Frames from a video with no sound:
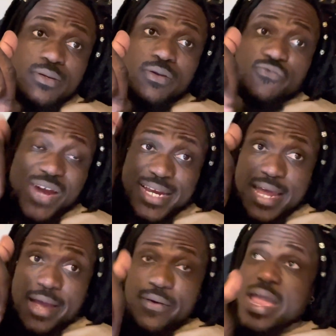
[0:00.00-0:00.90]
Right
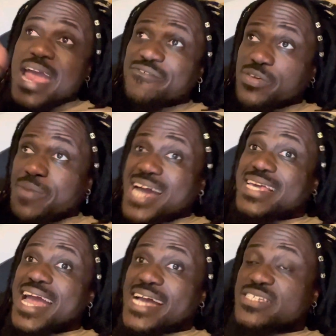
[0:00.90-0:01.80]
now, everybody
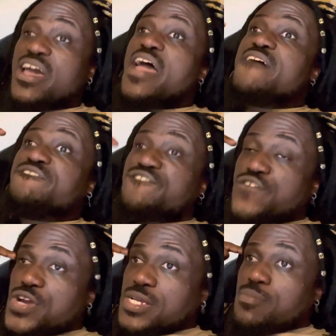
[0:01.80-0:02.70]
has
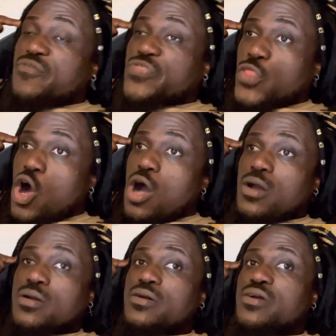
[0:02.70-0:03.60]
freedom of thought,
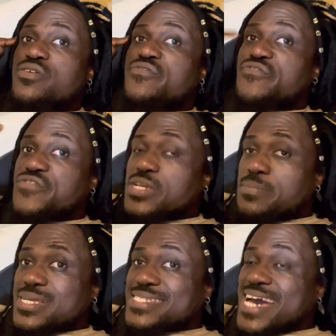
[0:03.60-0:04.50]

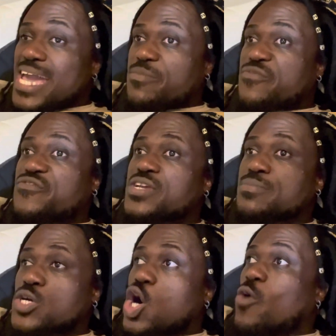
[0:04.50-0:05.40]
freedom to type, freedom
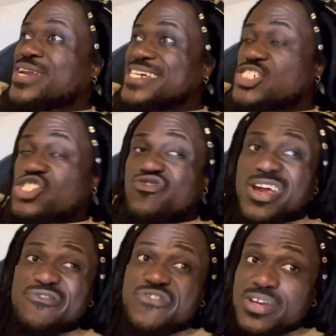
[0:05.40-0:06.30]
to go on
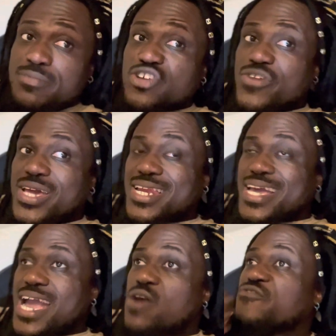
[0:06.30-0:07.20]
Instagram, freedom to create an
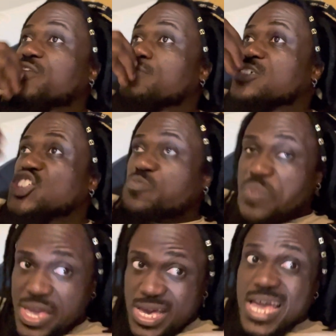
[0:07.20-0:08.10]
account, freedom to
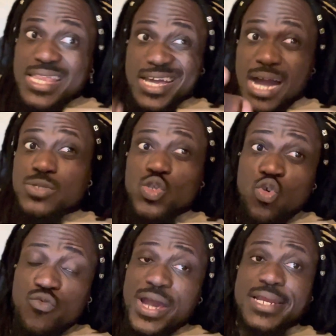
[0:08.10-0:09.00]
speak like I'm
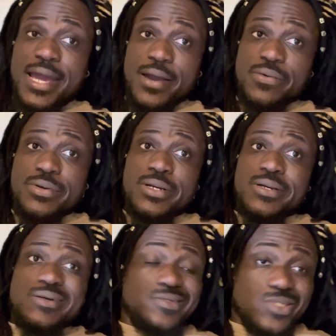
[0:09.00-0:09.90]
doing right now.
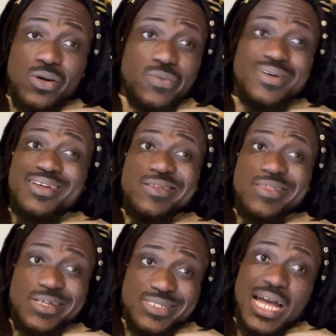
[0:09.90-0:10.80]
So
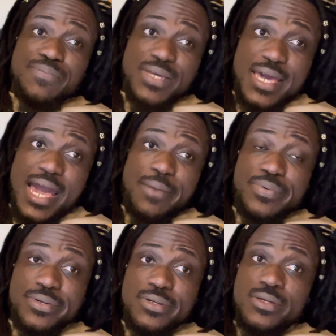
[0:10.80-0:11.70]
let's stop the cap.
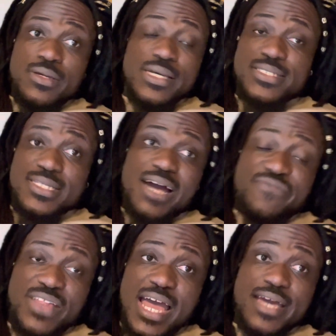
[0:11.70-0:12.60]
It's not
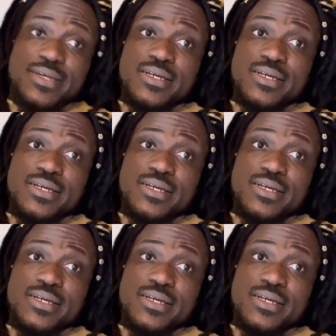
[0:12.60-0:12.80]
Vlad.